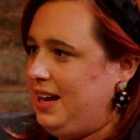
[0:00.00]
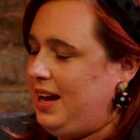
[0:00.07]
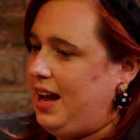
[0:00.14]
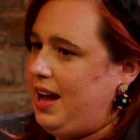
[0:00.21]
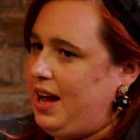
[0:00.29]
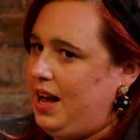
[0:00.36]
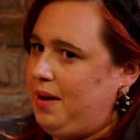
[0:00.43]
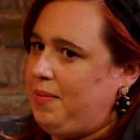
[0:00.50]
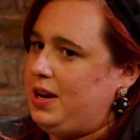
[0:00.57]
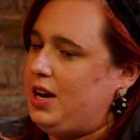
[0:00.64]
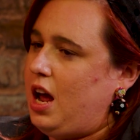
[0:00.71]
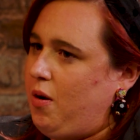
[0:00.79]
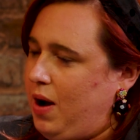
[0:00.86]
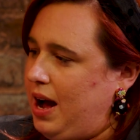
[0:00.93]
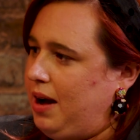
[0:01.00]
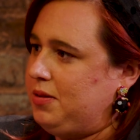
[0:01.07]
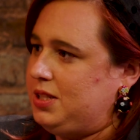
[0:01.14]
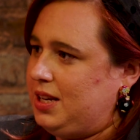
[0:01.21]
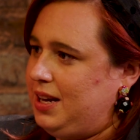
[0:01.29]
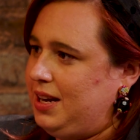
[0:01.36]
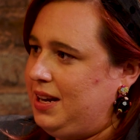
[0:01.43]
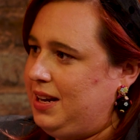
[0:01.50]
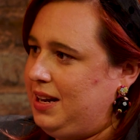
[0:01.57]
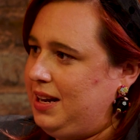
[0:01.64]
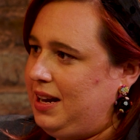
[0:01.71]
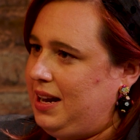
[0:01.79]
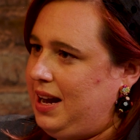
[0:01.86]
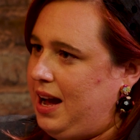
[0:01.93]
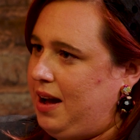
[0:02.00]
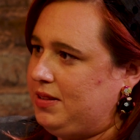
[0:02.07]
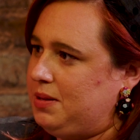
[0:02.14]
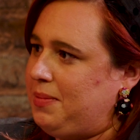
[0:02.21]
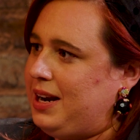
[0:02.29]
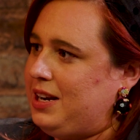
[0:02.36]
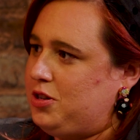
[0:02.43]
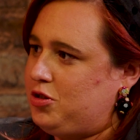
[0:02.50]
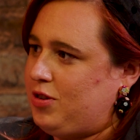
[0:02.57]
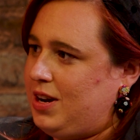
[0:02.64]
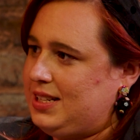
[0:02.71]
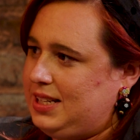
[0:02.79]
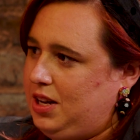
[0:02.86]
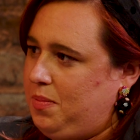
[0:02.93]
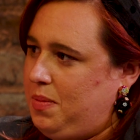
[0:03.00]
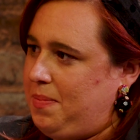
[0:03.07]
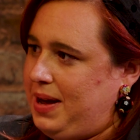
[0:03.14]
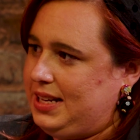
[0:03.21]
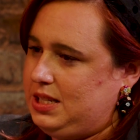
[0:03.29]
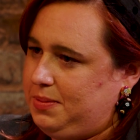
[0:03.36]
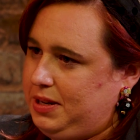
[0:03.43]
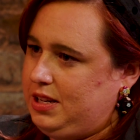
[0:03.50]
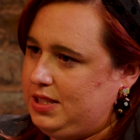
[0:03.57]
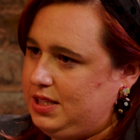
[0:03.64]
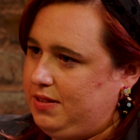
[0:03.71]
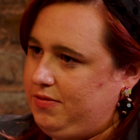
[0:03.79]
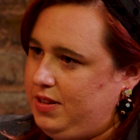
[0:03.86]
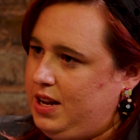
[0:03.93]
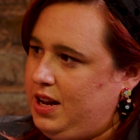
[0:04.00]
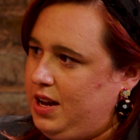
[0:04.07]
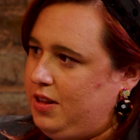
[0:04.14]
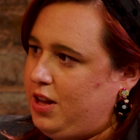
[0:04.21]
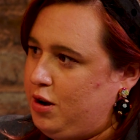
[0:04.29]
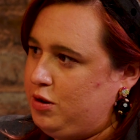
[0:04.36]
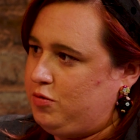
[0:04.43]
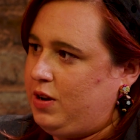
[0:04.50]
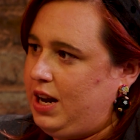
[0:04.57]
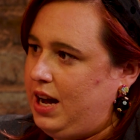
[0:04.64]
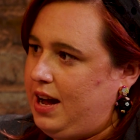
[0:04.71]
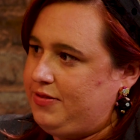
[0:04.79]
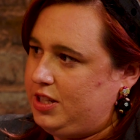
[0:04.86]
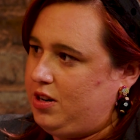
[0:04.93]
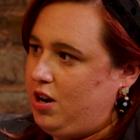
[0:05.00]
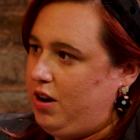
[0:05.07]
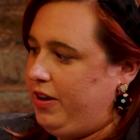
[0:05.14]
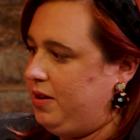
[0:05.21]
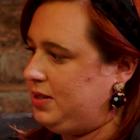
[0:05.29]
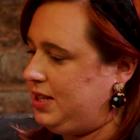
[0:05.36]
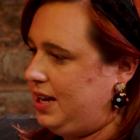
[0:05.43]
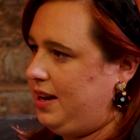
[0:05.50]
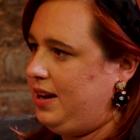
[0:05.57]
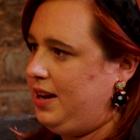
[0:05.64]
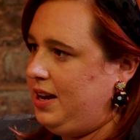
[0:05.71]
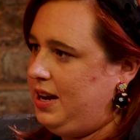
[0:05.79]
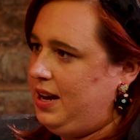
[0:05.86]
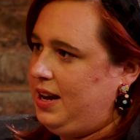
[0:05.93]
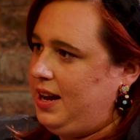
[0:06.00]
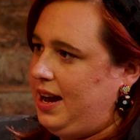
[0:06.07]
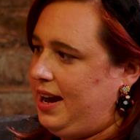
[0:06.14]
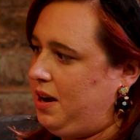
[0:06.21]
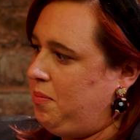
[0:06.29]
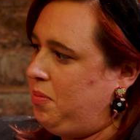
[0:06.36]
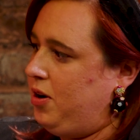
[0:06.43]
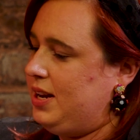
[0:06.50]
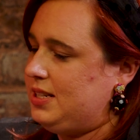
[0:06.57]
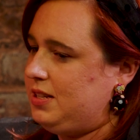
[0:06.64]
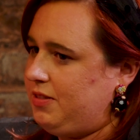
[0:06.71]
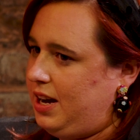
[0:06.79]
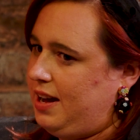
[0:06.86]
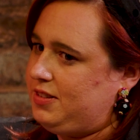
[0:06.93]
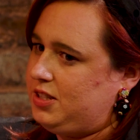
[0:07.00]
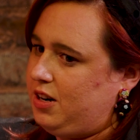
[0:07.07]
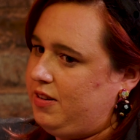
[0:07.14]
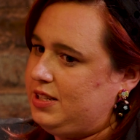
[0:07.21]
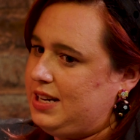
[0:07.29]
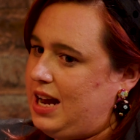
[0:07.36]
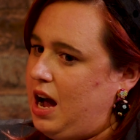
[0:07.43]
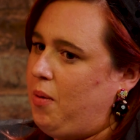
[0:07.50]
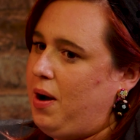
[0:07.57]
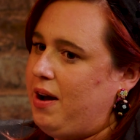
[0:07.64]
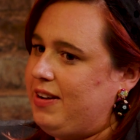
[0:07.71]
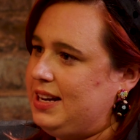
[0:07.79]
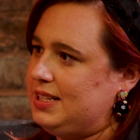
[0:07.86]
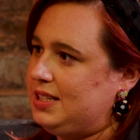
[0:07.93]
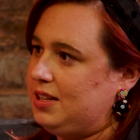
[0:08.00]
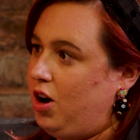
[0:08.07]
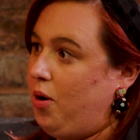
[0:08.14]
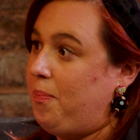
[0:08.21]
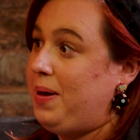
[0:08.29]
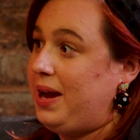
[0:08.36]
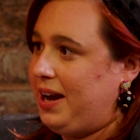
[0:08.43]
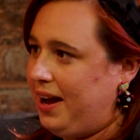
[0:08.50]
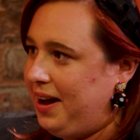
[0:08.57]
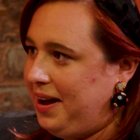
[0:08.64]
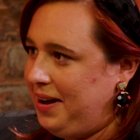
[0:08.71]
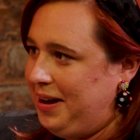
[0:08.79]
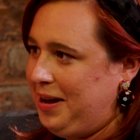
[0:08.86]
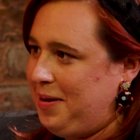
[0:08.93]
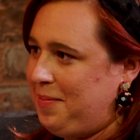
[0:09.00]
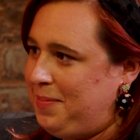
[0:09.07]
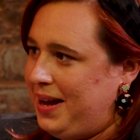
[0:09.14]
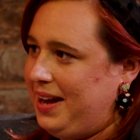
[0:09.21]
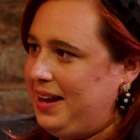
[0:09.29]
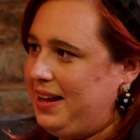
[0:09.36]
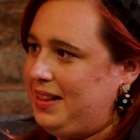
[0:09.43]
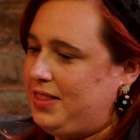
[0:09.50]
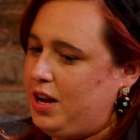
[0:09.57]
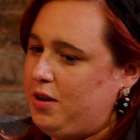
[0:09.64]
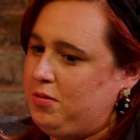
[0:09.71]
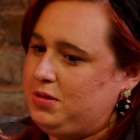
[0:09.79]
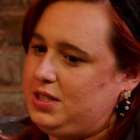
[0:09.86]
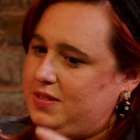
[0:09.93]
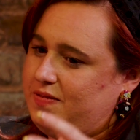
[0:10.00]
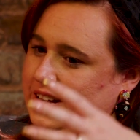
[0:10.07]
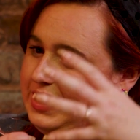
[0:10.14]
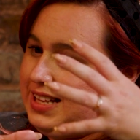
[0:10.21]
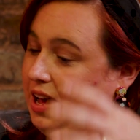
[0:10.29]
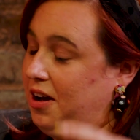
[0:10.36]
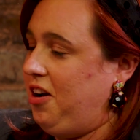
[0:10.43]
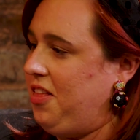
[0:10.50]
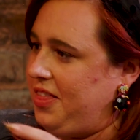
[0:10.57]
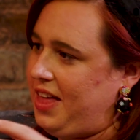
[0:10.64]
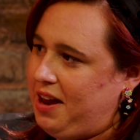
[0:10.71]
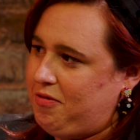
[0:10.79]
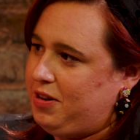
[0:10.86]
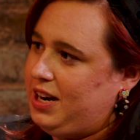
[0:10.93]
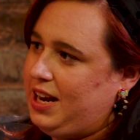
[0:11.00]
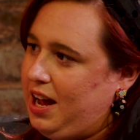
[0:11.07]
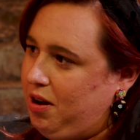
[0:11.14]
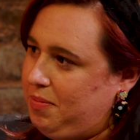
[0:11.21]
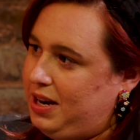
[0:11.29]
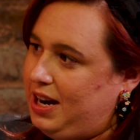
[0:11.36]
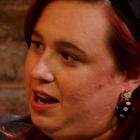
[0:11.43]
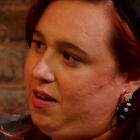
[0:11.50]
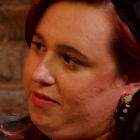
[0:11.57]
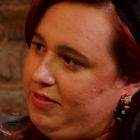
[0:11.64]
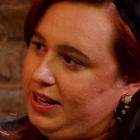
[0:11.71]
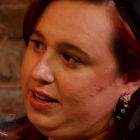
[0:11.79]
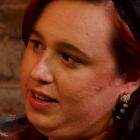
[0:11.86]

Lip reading: I know how to manage stress a little bit better because of those real life scenarios that I can put into real life scenarios now where it is a lot bigger, but those things that I learnt then really helped me now, I think.